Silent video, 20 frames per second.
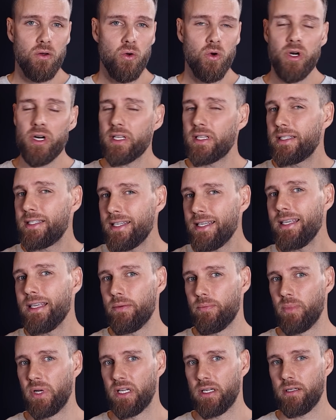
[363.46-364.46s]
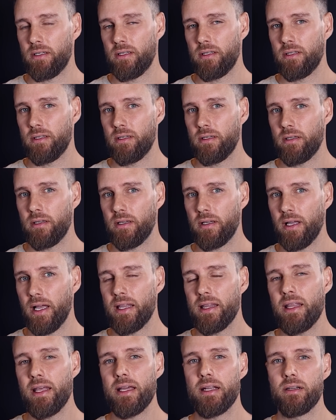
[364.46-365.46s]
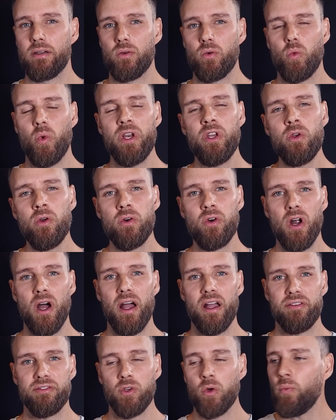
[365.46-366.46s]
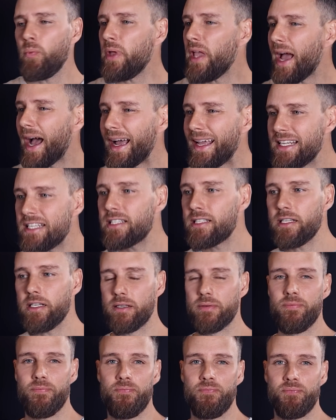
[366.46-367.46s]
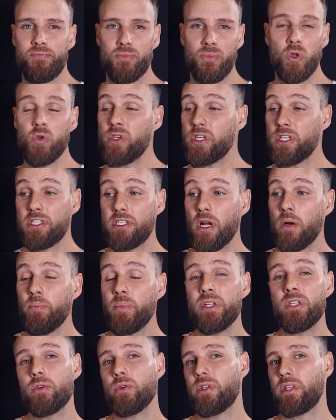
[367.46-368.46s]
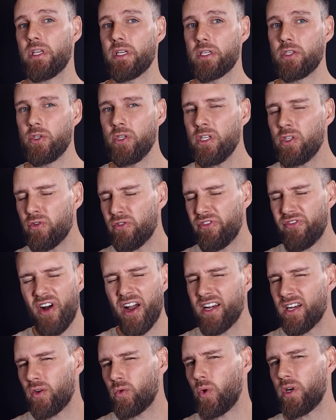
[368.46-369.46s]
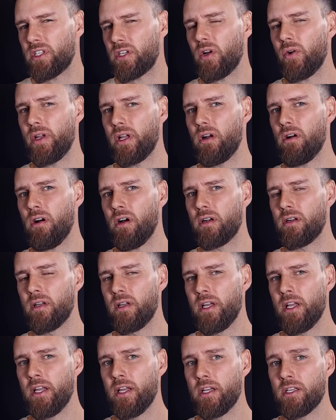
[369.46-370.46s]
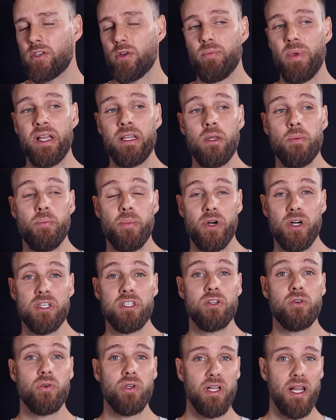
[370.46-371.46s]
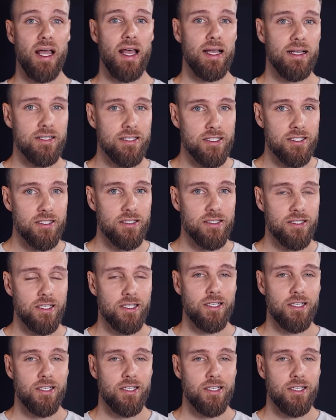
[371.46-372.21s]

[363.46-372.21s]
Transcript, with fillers: or a team. And then, when you arrive, don't be hasty. Don't just jump into things. You need to find out what's going on. So make the person relaxed.